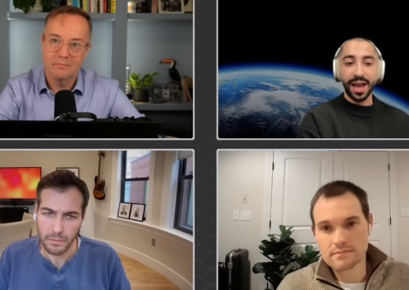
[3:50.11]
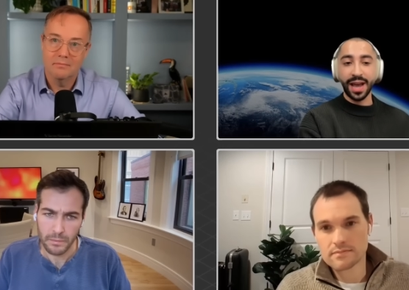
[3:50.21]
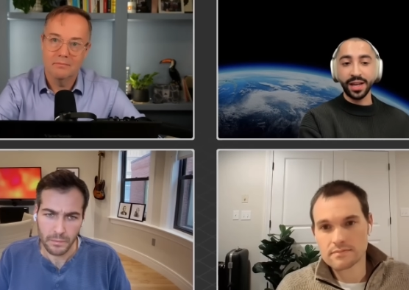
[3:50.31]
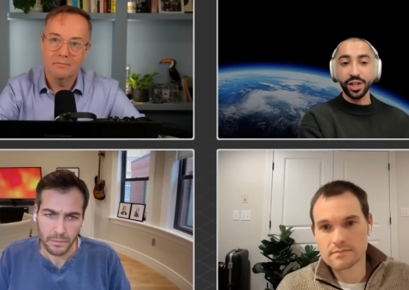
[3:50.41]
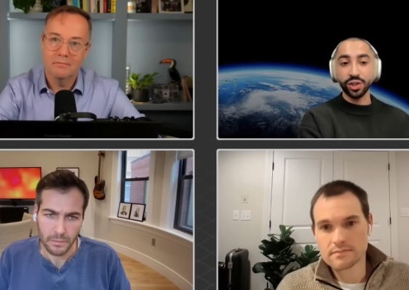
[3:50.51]

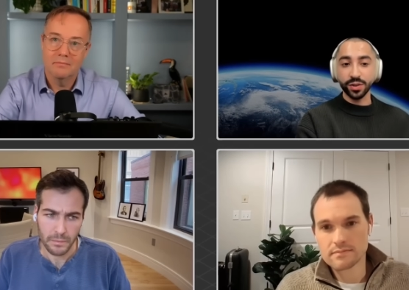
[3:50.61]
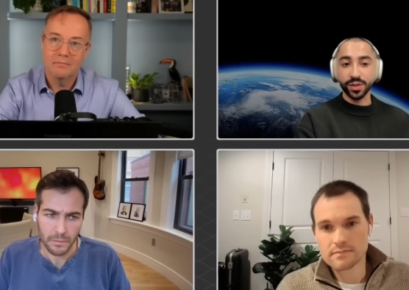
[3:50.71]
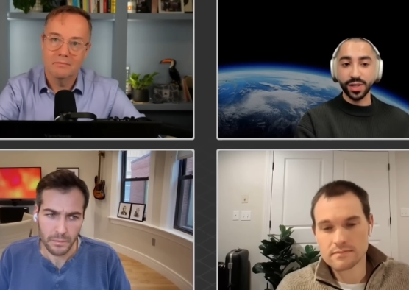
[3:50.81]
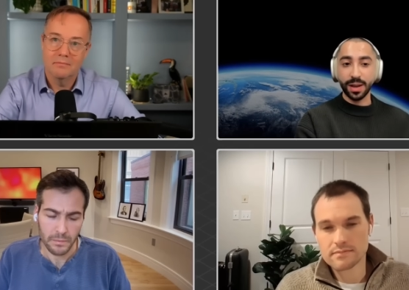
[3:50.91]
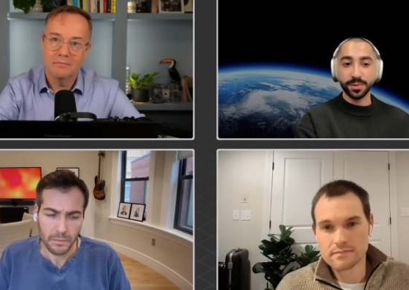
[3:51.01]
Speaker 1: And each of
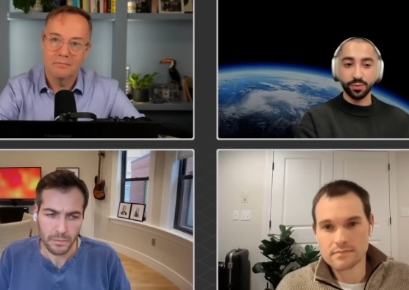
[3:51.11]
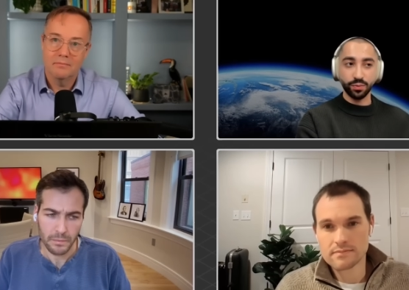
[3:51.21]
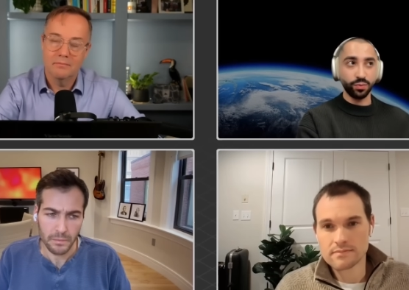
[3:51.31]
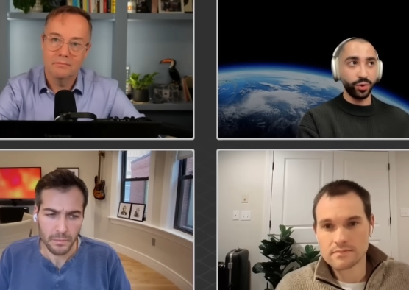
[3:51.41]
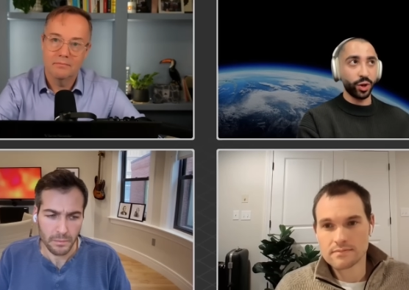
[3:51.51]
those steps,
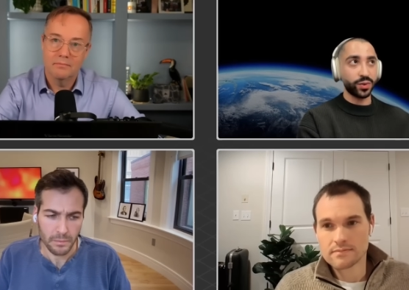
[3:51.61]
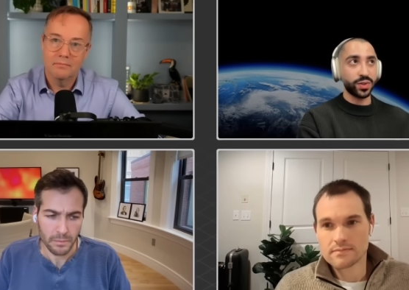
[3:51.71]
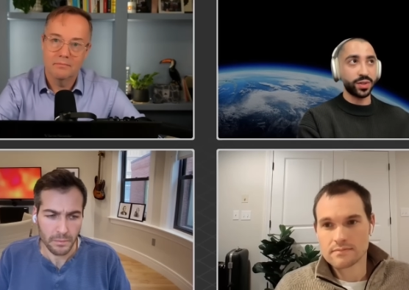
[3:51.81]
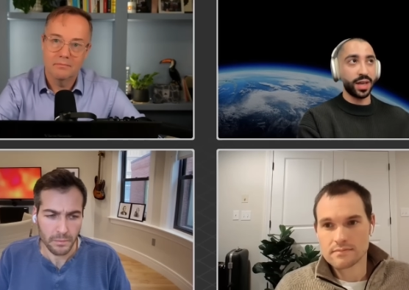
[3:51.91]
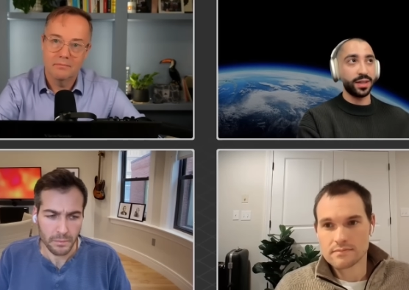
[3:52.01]
you know,
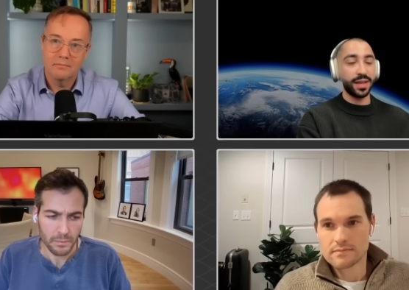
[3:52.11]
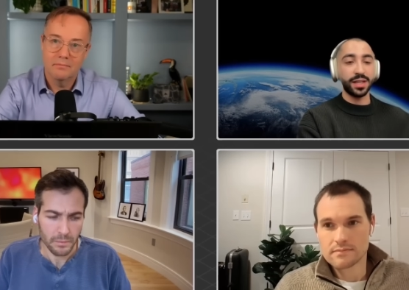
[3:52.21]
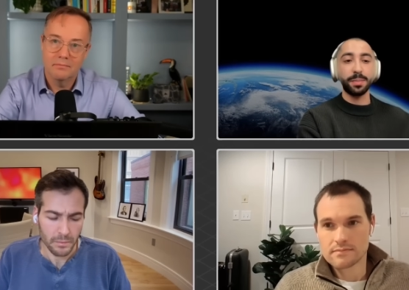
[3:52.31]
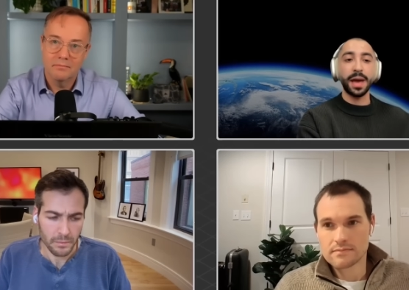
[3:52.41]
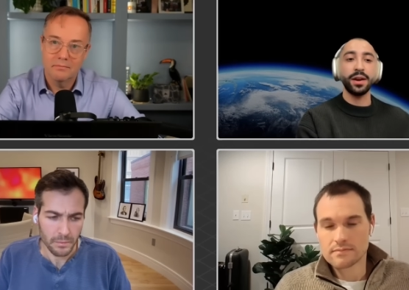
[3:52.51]
they, they
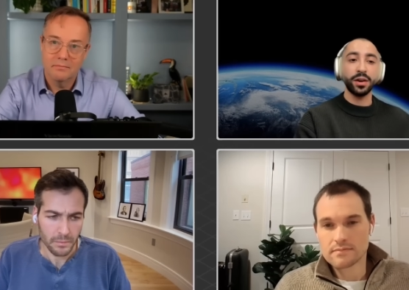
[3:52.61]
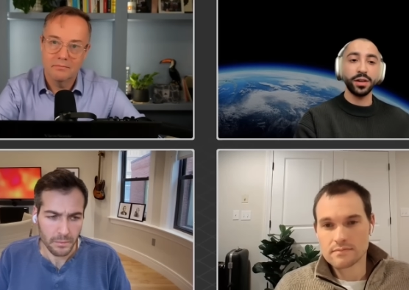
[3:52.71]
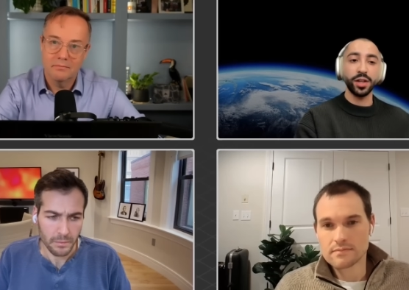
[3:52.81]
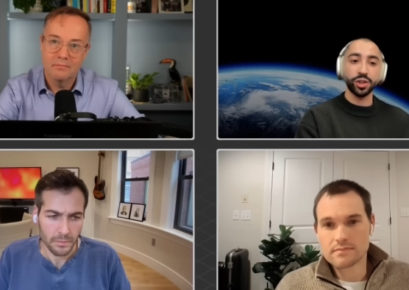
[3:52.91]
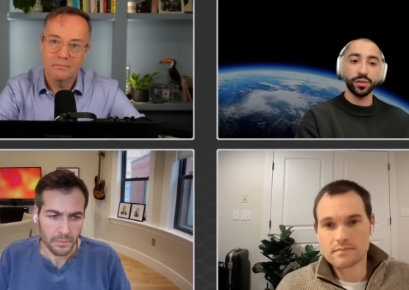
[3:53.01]
depend on
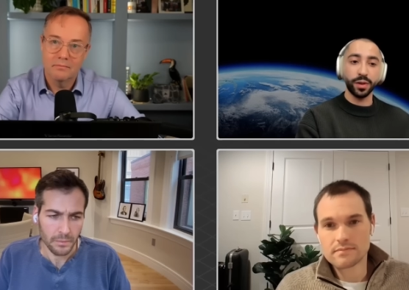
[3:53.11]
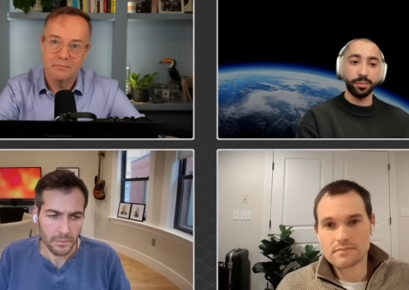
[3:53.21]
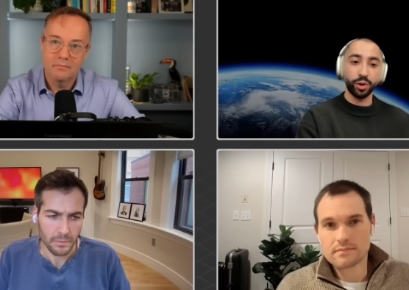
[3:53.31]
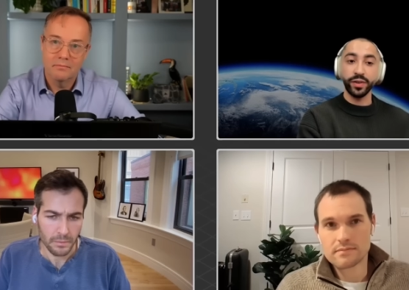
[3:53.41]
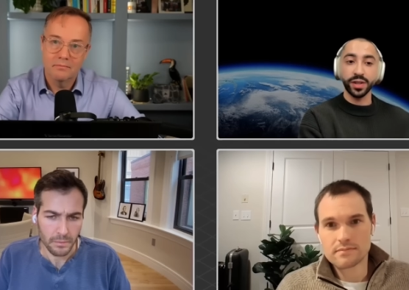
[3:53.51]
each of the
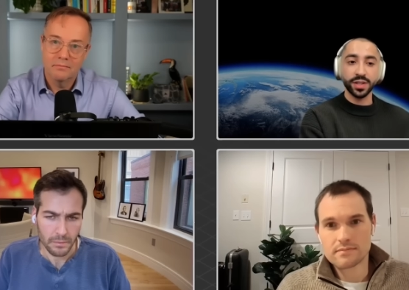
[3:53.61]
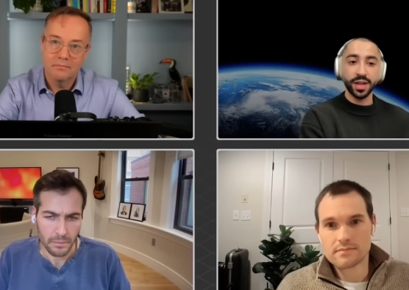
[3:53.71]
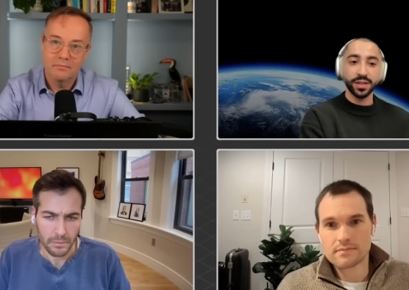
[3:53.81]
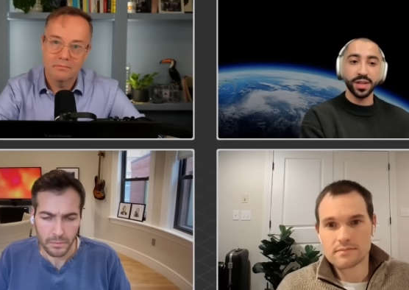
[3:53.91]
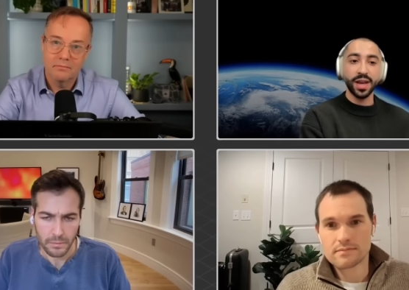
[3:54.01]
previous
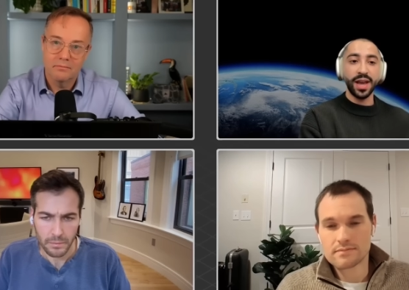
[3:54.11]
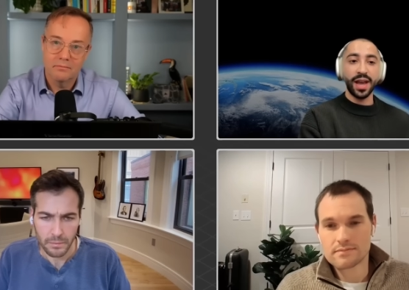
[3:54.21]
states